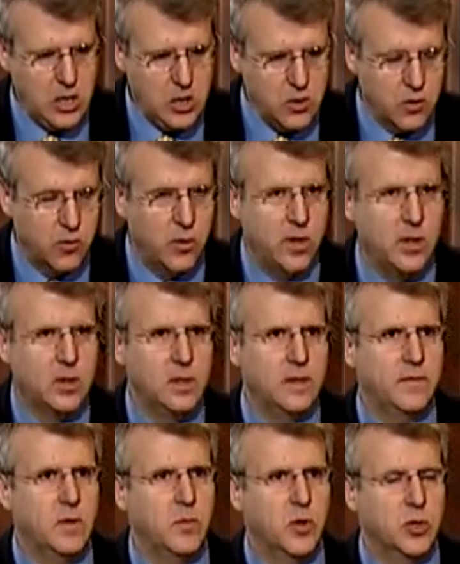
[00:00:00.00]
you're critical
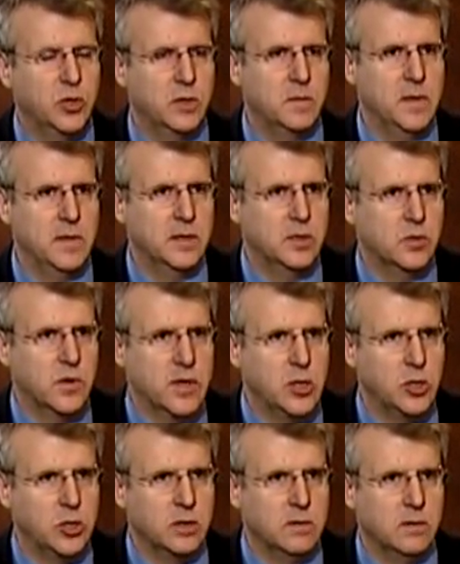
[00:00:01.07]
of the Bush
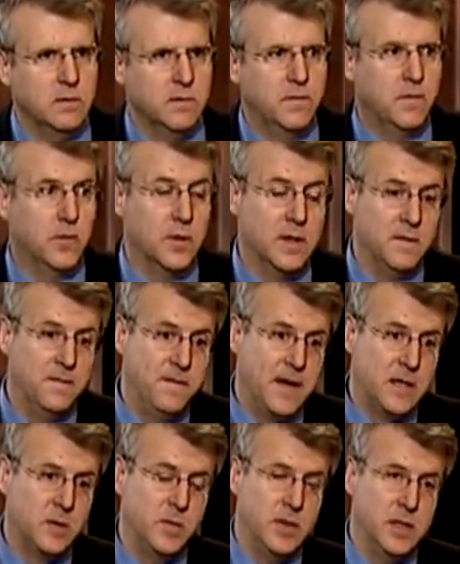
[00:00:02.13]
administration for, in
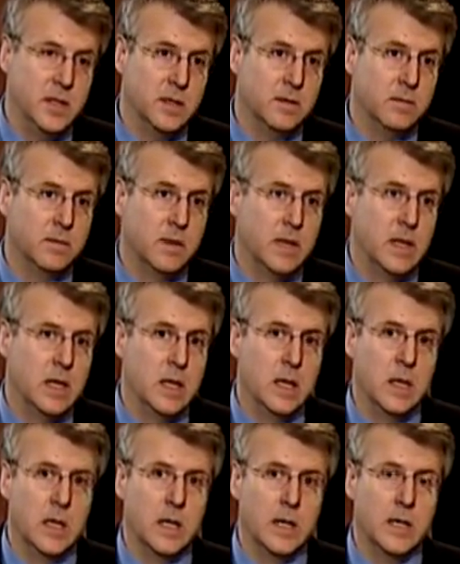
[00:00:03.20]
effect, being
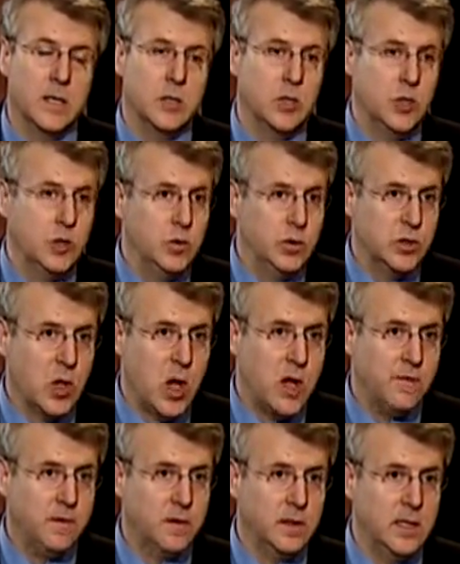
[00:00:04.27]
too
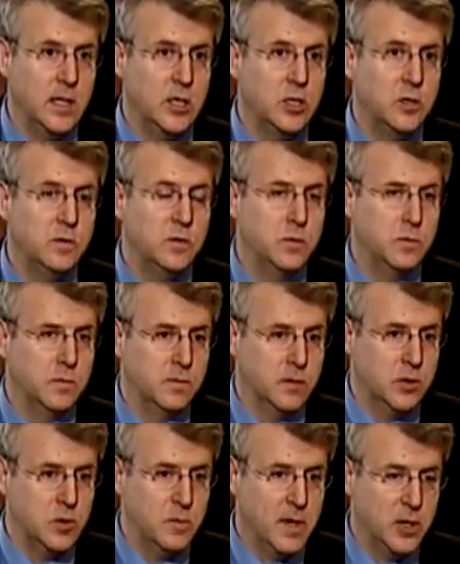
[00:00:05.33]
soft, leaning too
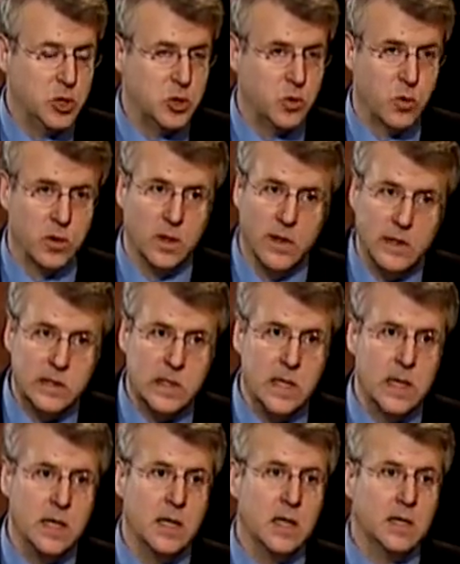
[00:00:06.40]
much toward
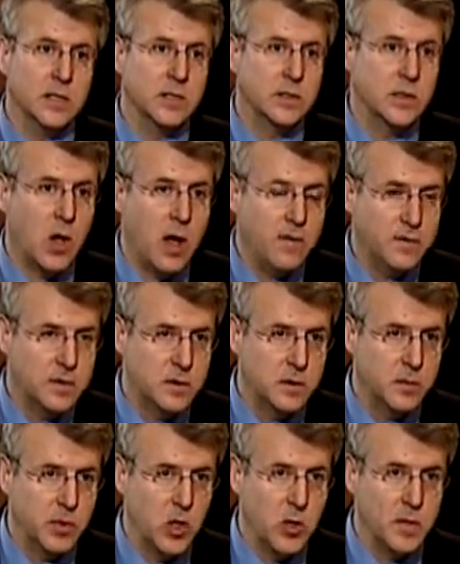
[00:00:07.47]
listening and soft
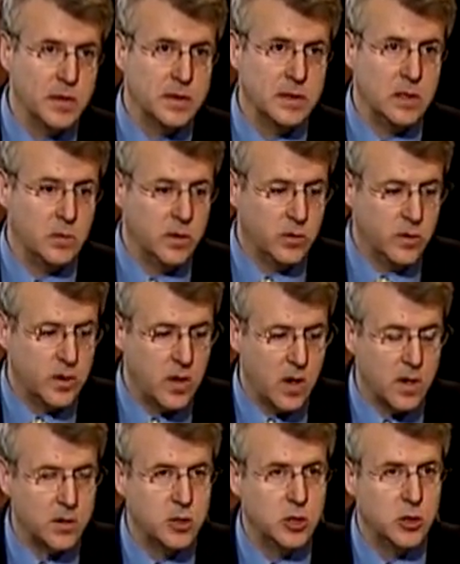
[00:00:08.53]
diplomacy with
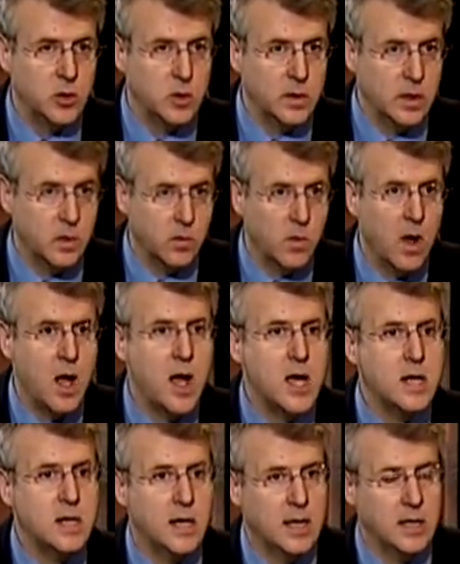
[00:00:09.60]
regard to
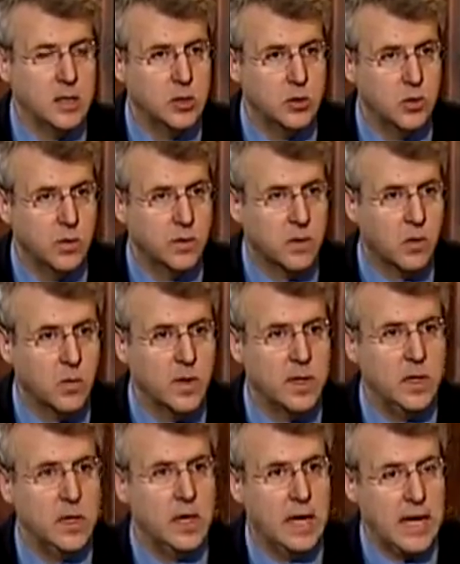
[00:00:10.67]
Iran and North
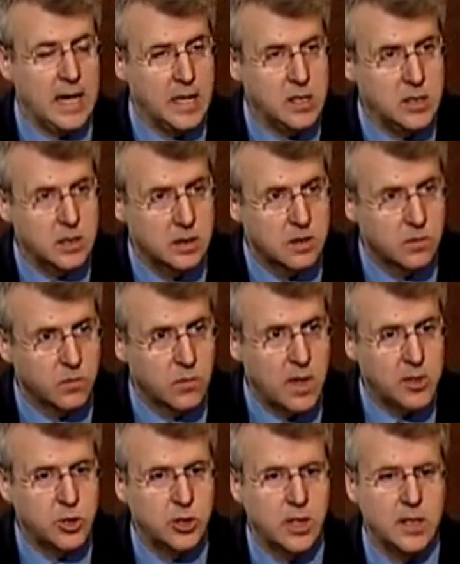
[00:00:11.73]
Korea and
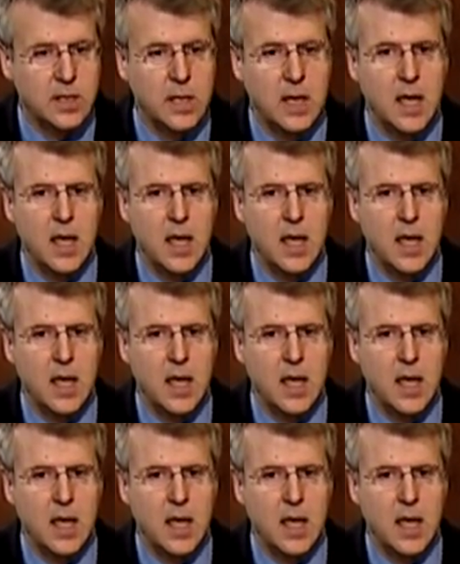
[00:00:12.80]
Russia.